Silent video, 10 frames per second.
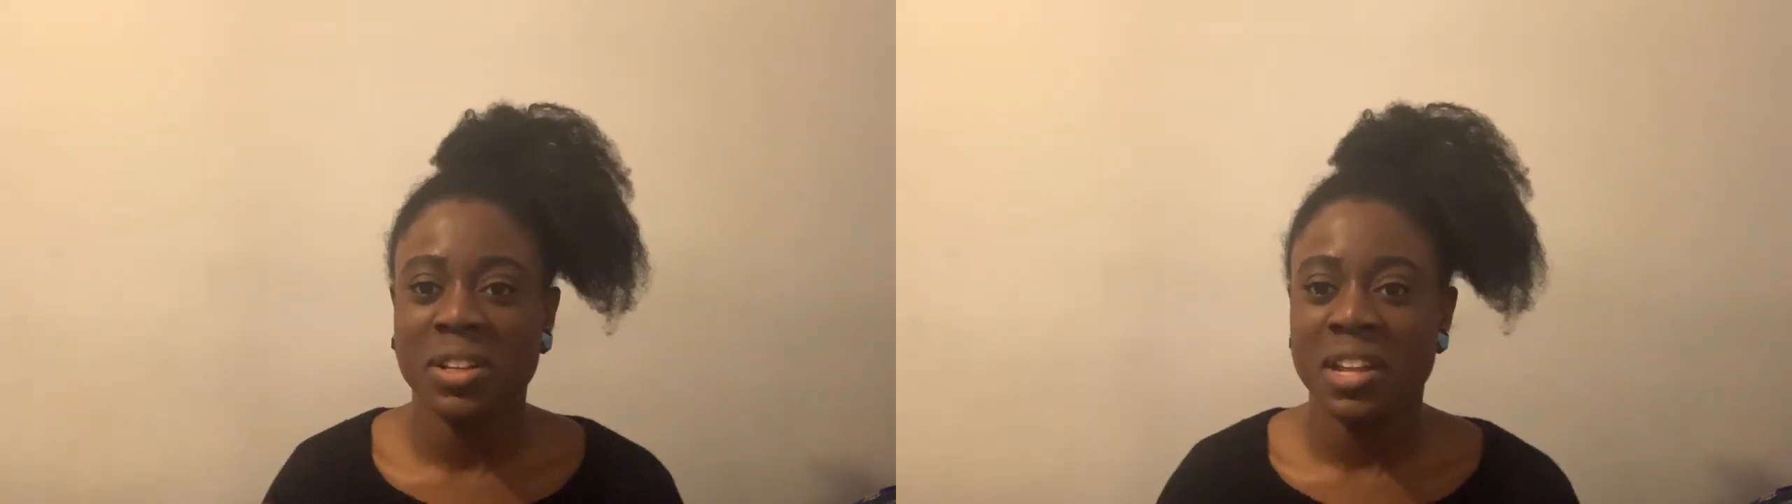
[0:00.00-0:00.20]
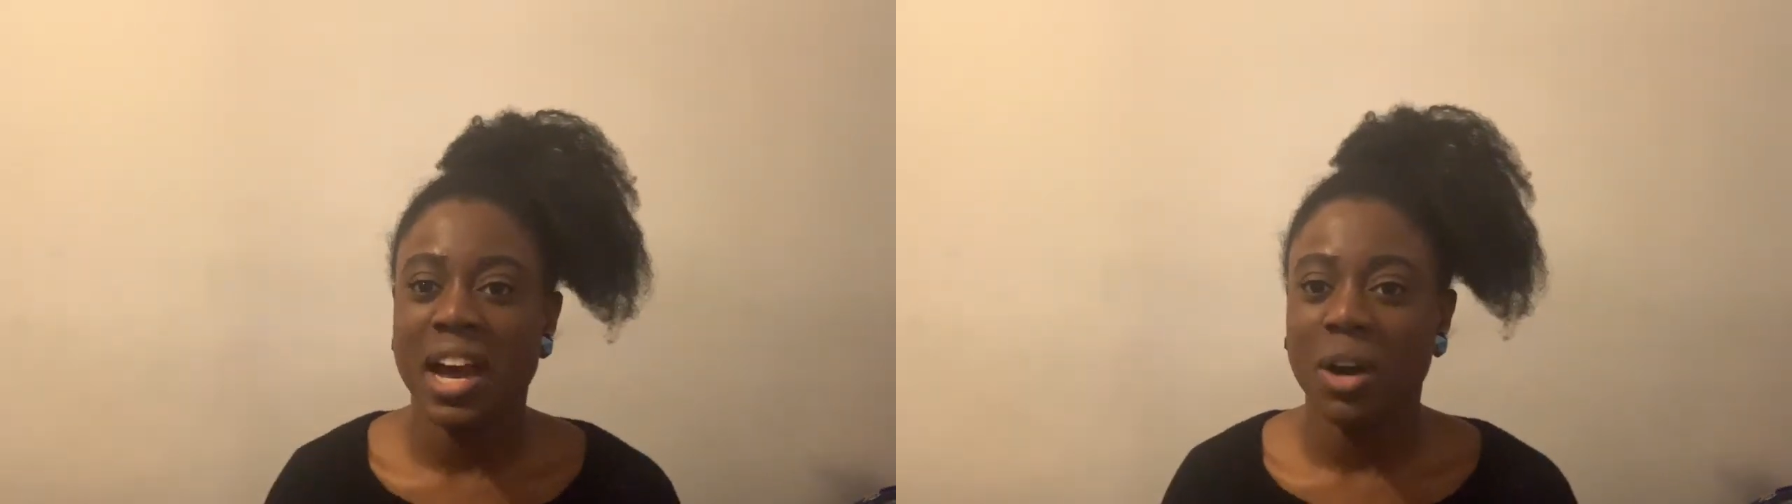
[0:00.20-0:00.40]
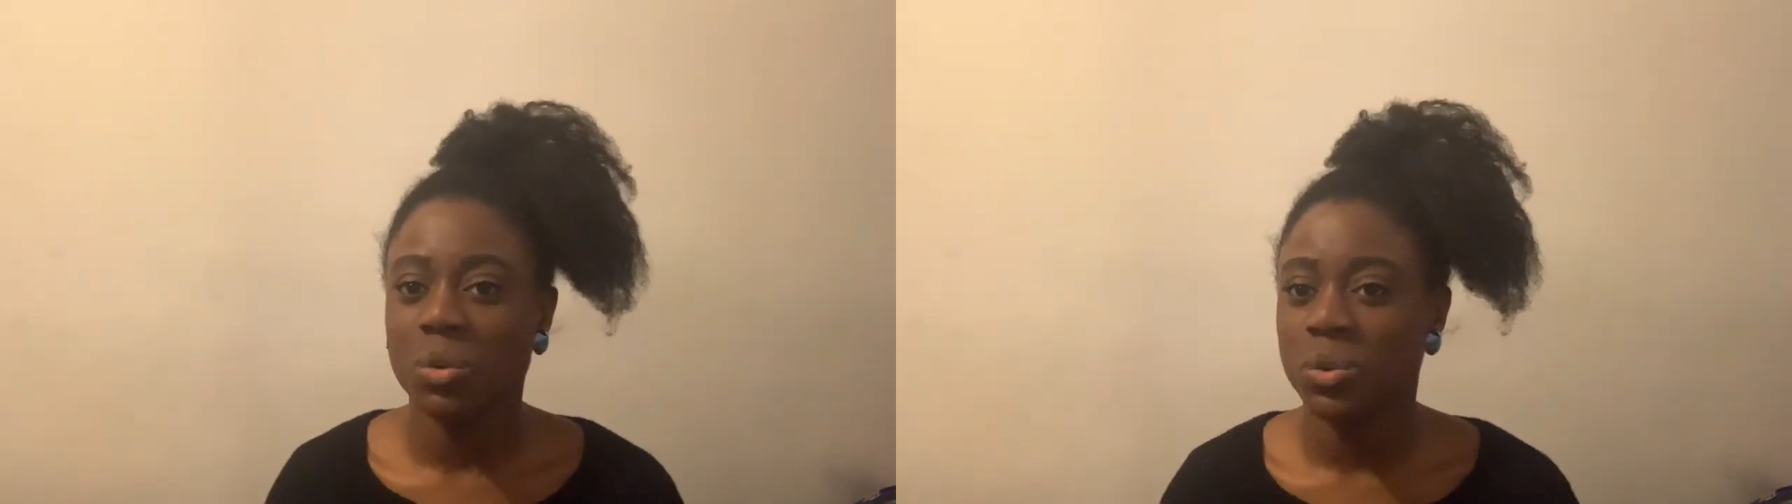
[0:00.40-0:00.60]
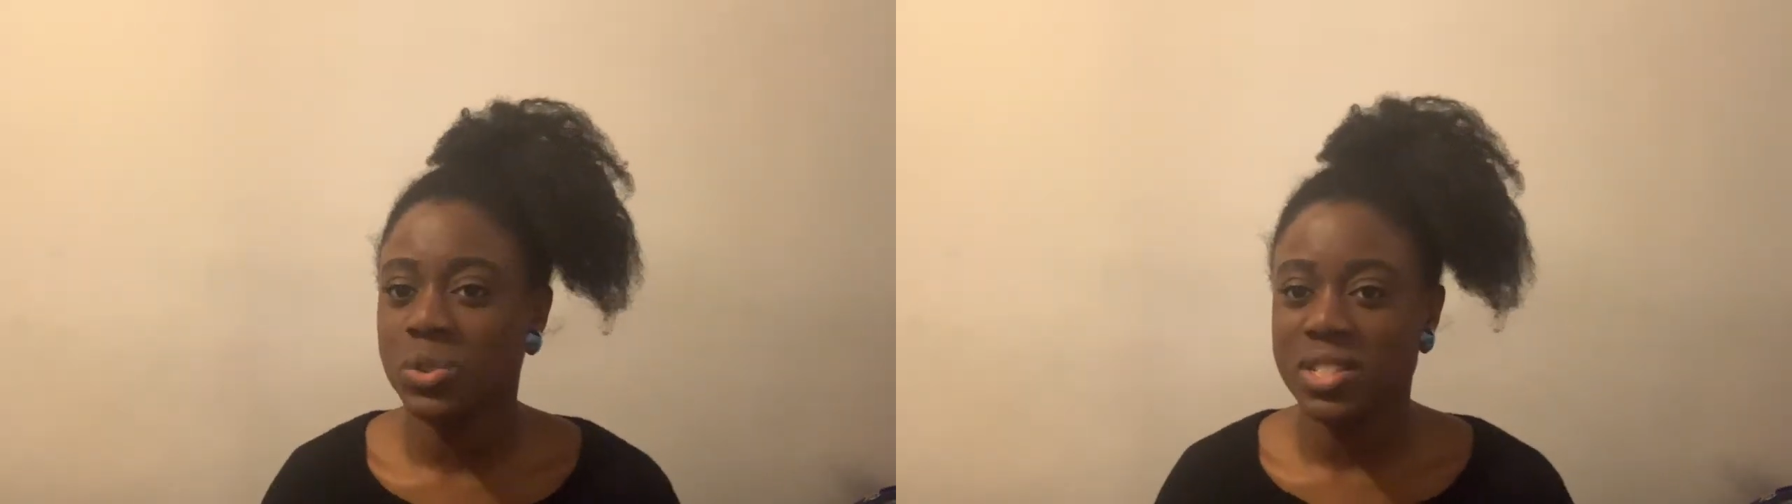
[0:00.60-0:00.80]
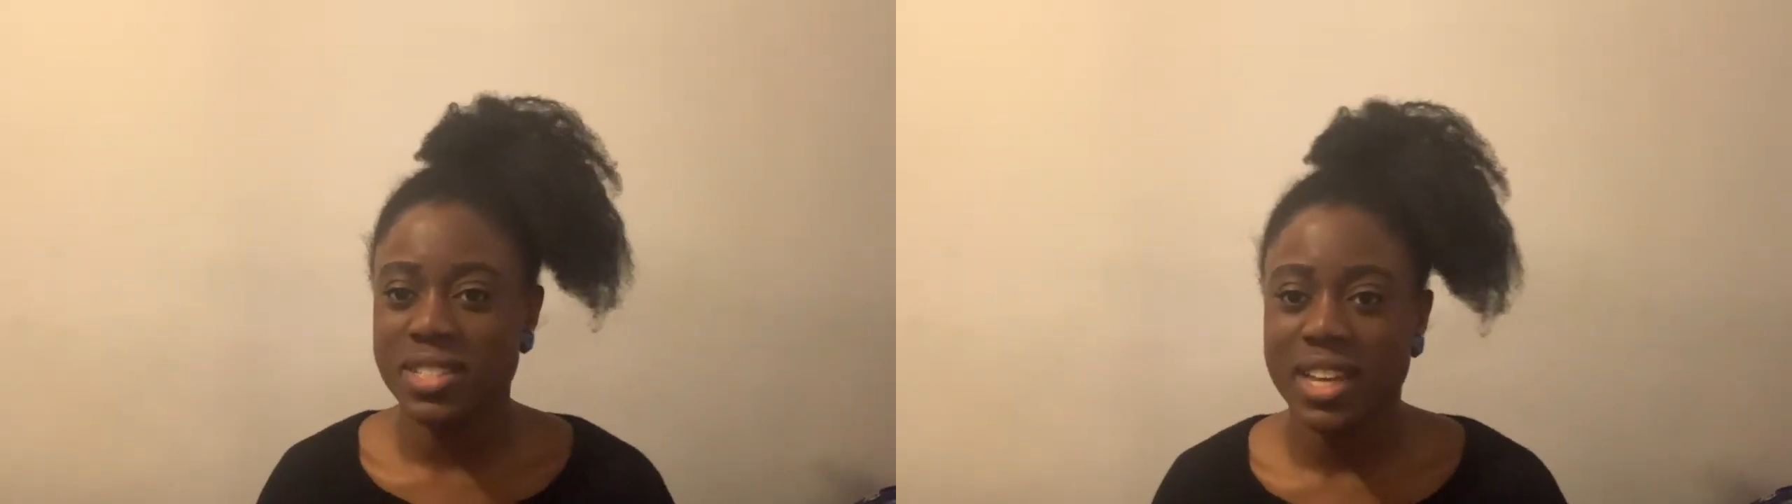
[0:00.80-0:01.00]
now or
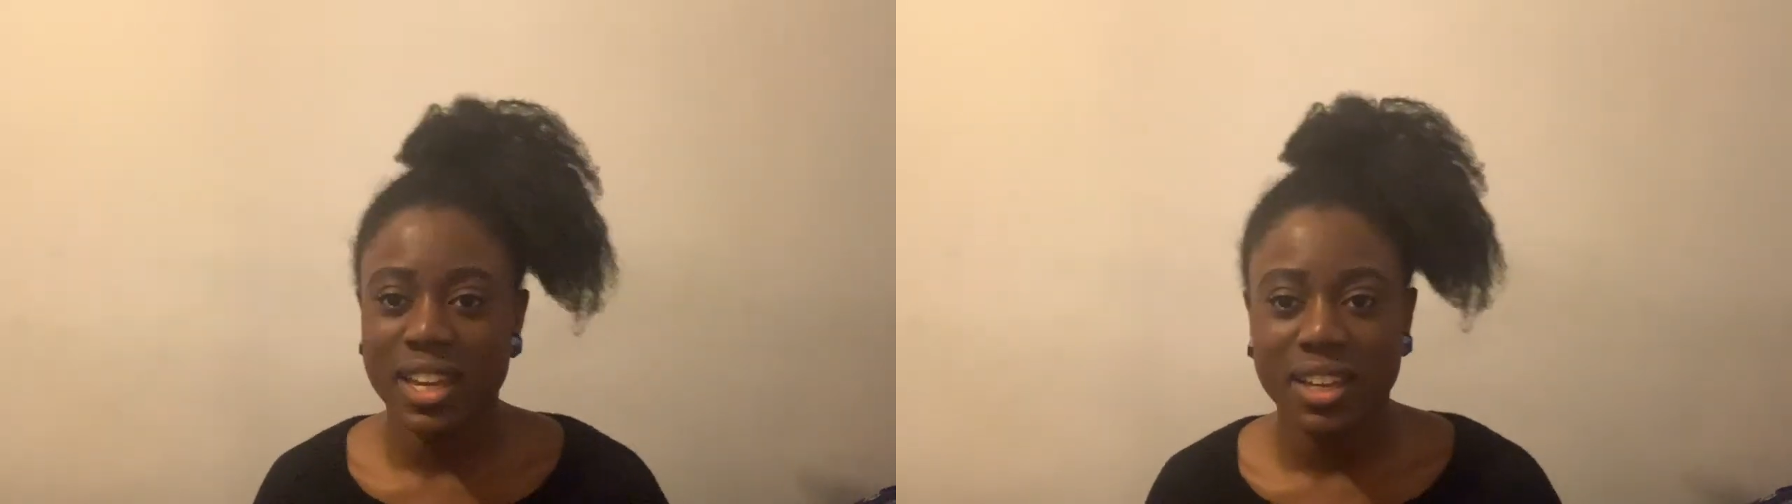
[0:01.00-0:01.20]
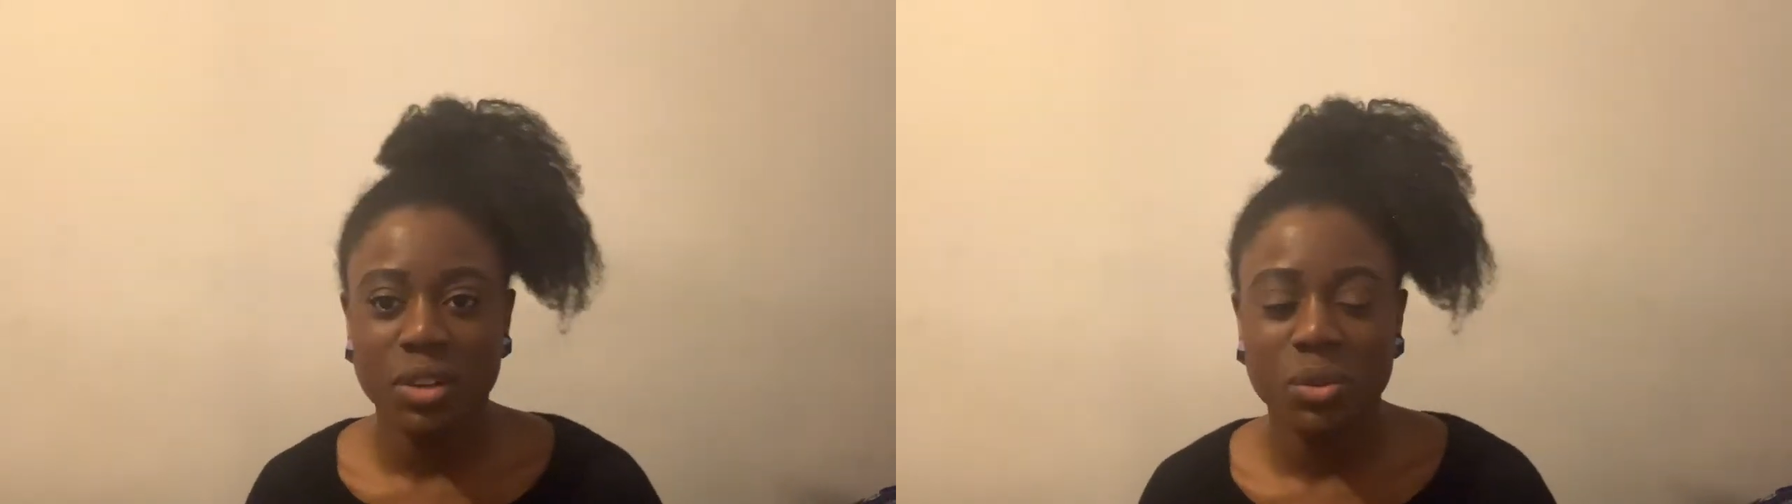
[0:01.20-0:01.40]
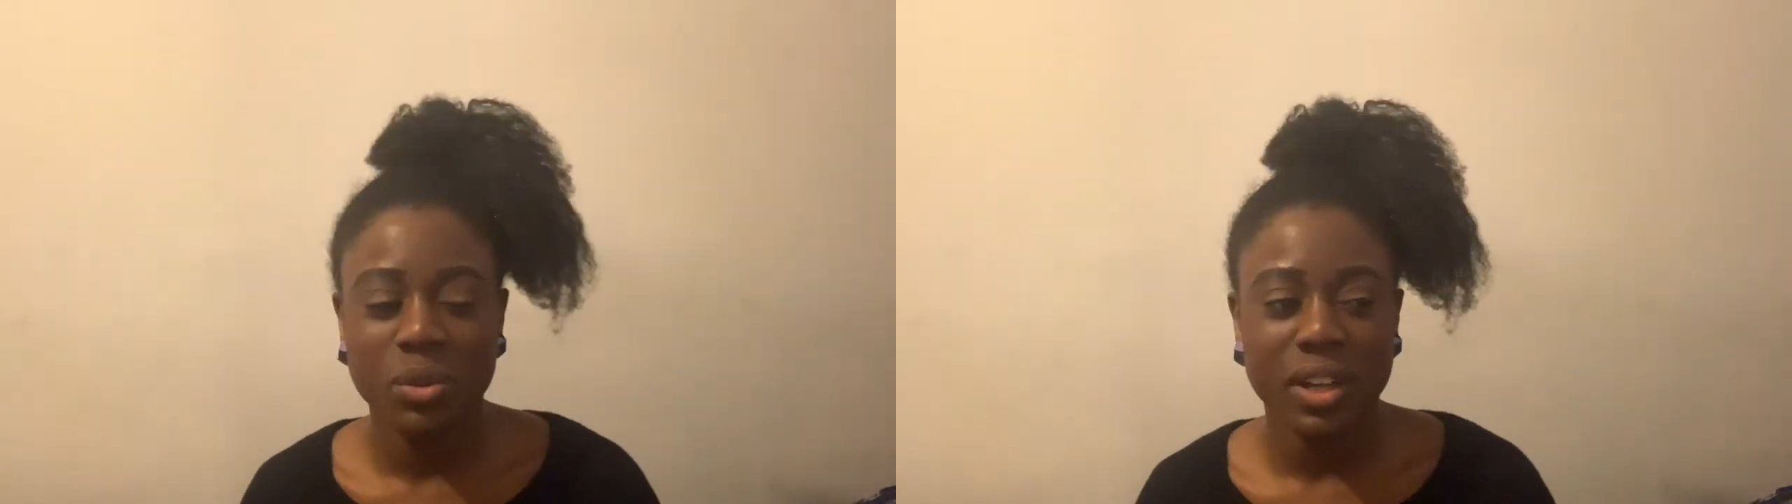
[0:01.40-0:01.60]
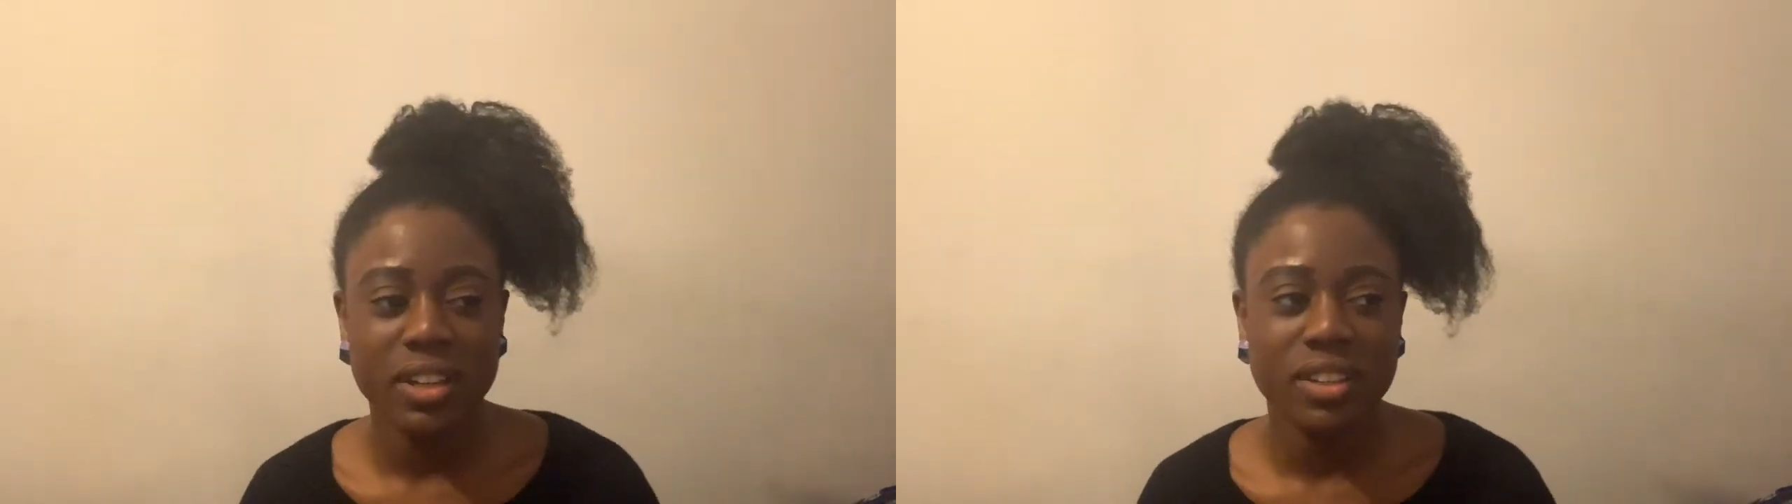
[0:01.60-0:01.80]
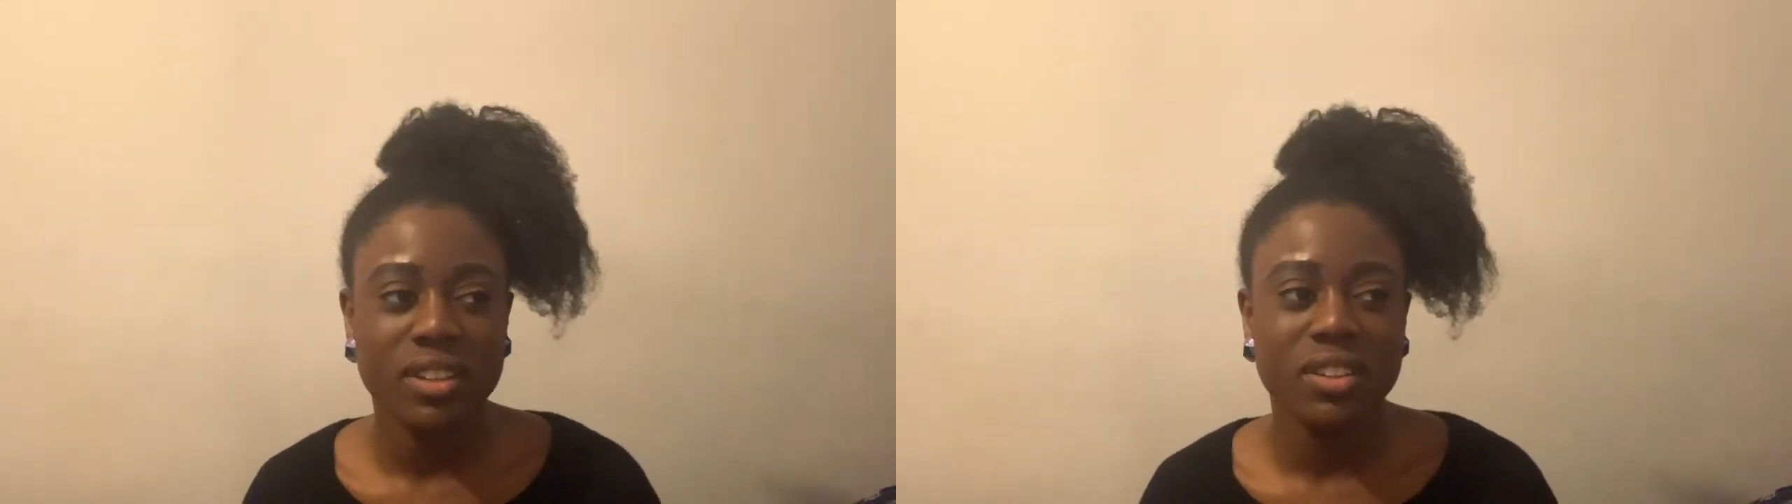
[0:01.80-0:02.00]
today, or
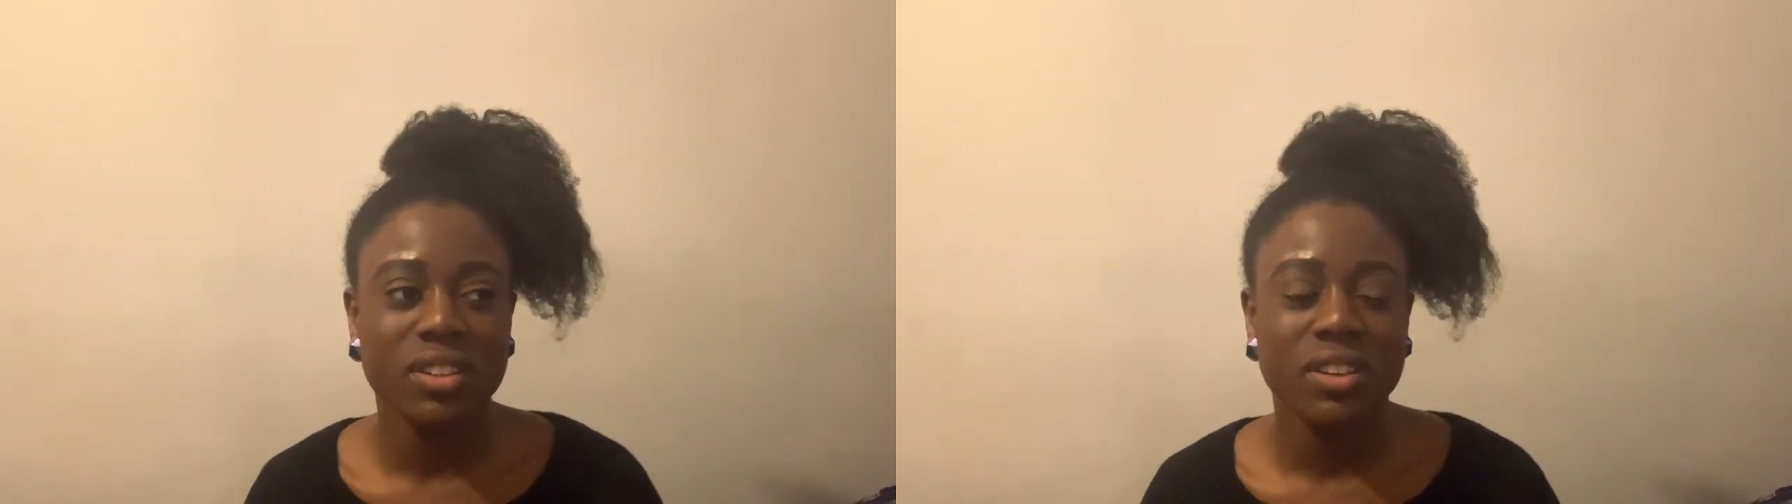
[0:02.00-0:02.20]
like